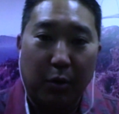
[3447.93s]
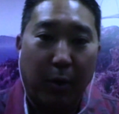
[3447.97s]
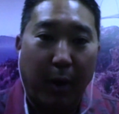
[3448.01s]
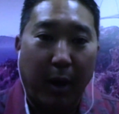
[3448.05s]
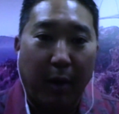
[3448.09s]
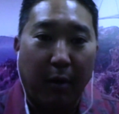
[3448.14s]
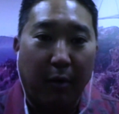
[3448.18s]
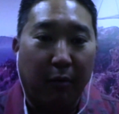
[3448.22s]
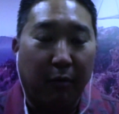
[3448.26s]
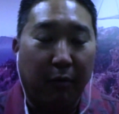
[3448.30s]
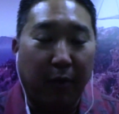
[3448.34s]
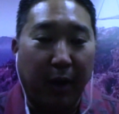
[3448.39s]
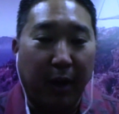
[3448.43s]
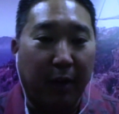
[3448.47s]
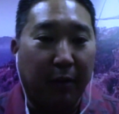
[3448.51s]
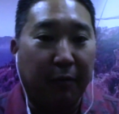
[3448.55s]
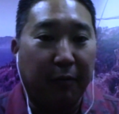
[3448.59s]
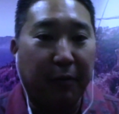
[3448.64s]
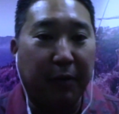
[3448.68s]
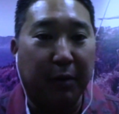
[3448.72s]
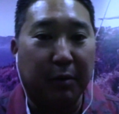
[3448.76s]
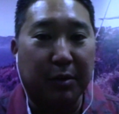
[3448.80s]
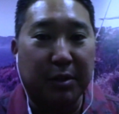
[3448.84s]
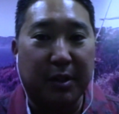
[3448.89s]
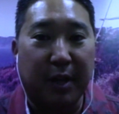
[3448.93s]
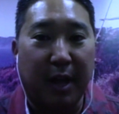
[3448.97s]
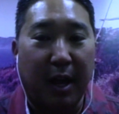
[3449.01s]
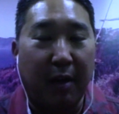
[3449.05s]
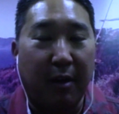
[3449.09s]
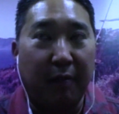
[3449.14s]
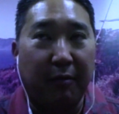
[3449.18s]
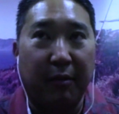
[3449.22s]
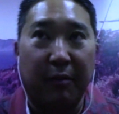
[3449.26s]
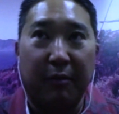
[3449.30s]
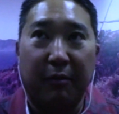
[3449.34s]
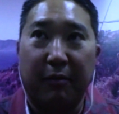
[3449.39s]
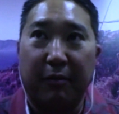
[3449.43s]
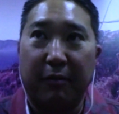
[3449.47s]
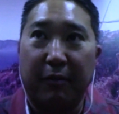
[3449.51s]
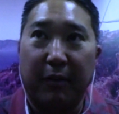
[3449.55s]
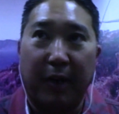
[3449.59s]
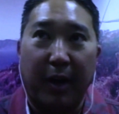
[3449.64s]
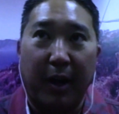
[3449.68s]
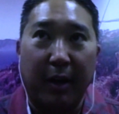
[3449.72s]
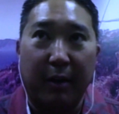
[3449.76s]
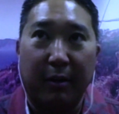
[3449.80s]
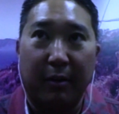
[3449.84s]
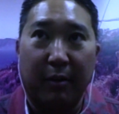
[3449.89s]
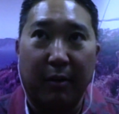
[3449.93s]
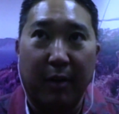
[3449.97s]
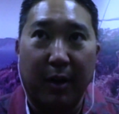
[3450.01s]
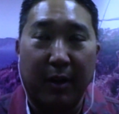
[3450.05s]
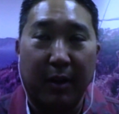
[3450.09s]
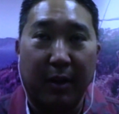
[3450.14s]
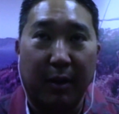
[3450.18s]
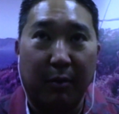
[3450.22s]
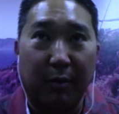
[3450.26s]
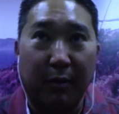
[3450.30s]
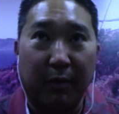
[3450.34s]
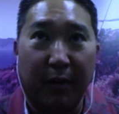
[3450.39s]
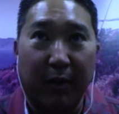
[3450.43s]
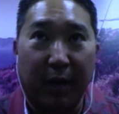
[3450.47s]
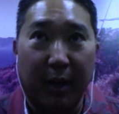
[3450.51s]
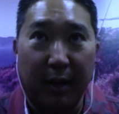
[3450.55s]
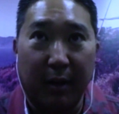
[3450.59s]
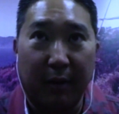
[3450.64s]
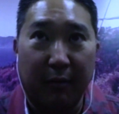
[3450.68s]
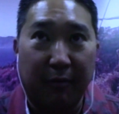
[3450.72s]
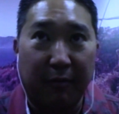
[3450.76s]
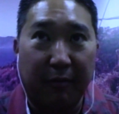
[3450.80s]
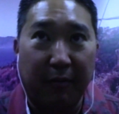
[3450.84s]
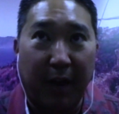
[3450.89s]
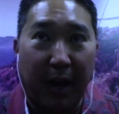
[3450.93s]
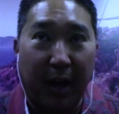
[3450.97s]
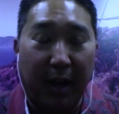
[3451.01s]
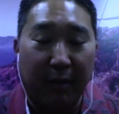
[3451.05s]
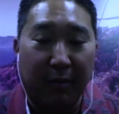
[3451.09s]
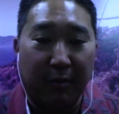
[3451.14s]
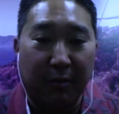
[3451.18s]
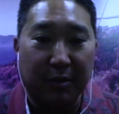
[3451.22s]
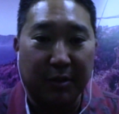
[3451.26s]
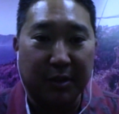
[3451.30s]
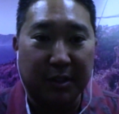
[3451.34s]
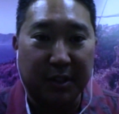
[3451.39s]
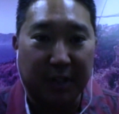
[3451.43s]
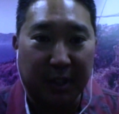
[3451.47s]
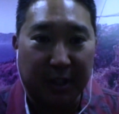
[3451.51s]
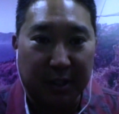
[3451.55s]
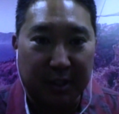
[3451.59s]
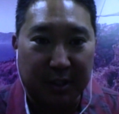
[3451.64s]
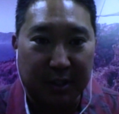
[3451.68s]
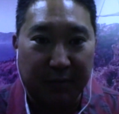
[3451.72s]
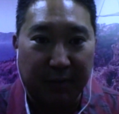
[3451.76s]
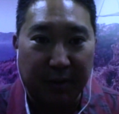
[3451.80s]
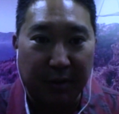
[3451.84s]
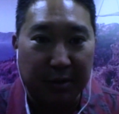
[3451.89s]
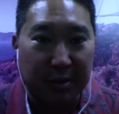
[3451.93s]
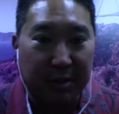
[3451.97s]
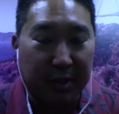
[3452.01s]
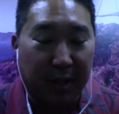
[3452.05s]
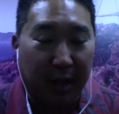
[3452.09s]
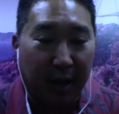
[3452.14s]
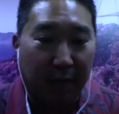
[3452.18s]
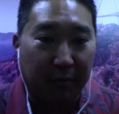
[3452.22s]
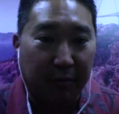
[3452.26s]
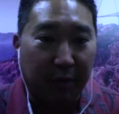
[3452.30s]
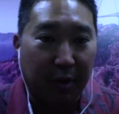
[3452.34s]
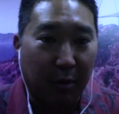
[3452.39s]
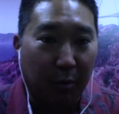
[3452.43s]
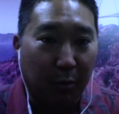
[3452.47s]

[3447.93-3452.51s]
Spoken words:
12 and a field staff of, I don't know, I think we've got like 5 or 6 field staff.